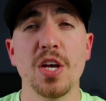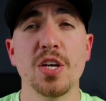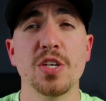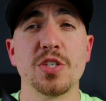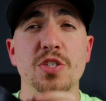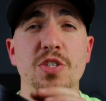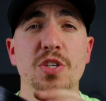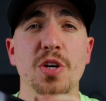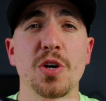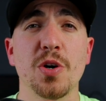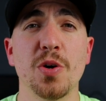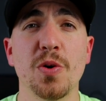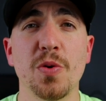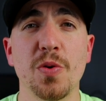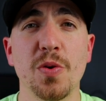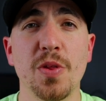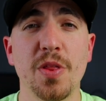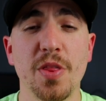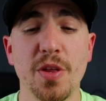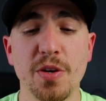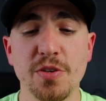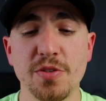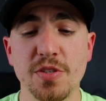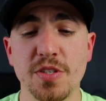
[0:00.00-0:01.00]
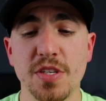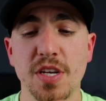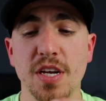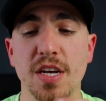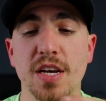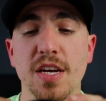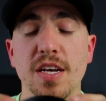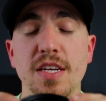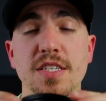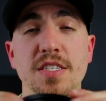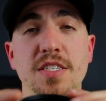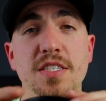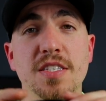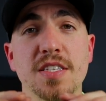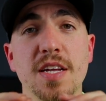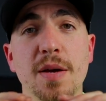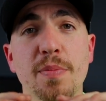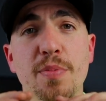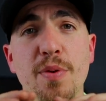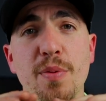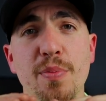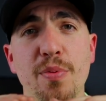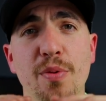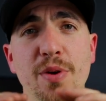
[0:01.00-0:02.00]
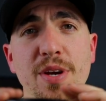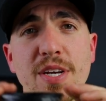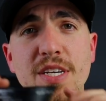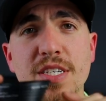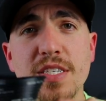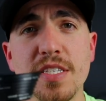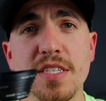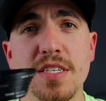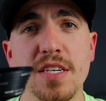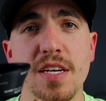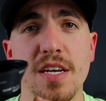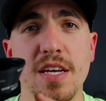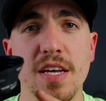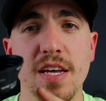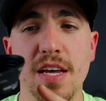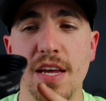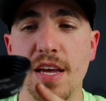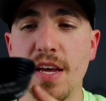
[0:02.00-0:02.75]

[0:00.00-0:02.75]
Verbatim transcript: So there's step up rings.